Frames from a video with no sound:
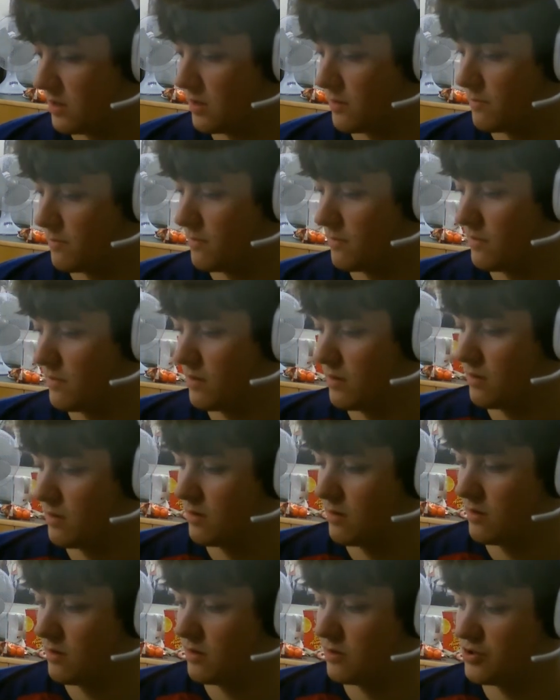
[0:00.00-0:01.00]
it.
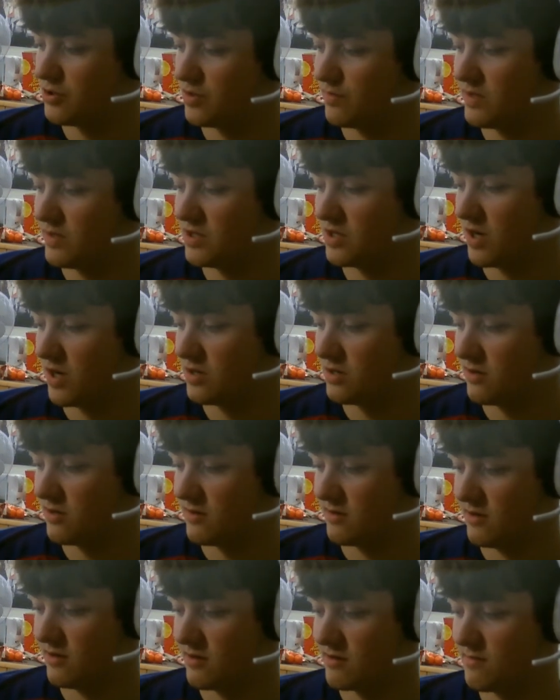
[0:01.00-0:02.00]
Should be charged as
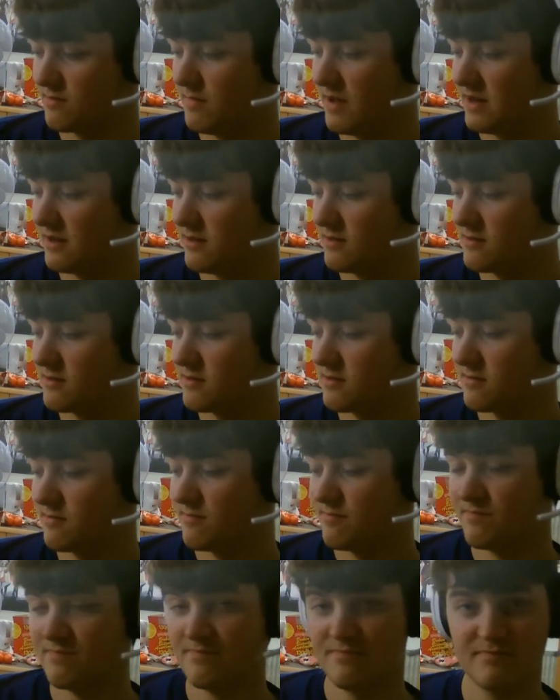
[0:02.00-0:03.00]
an expense.
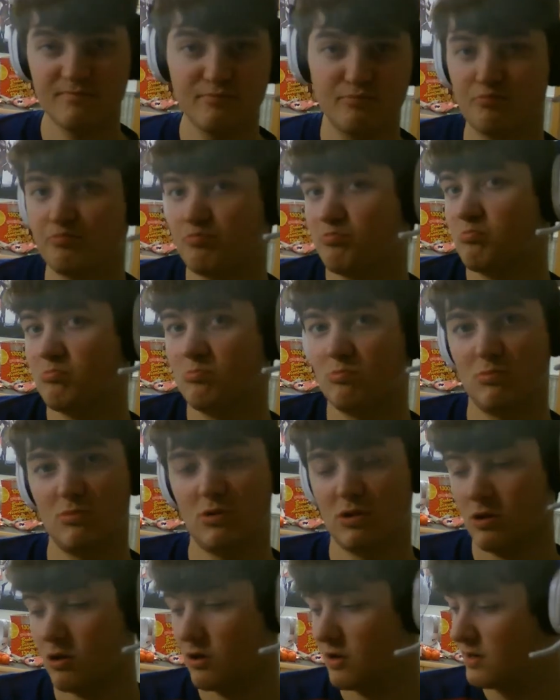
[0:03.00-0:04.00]

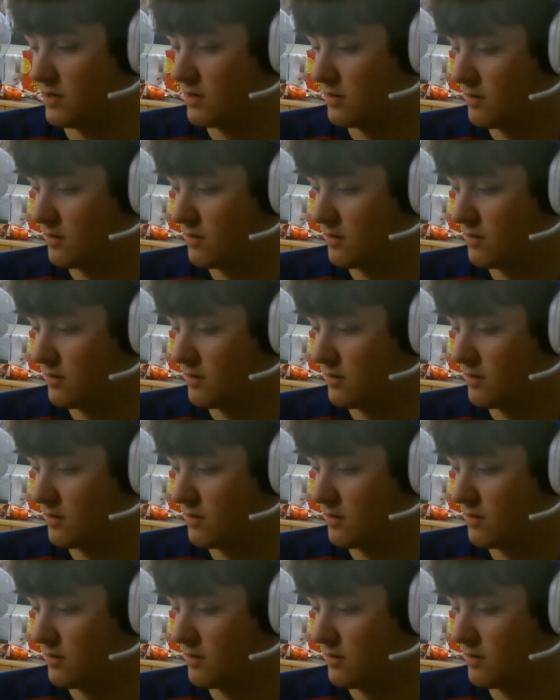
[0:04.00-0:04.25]
Solid.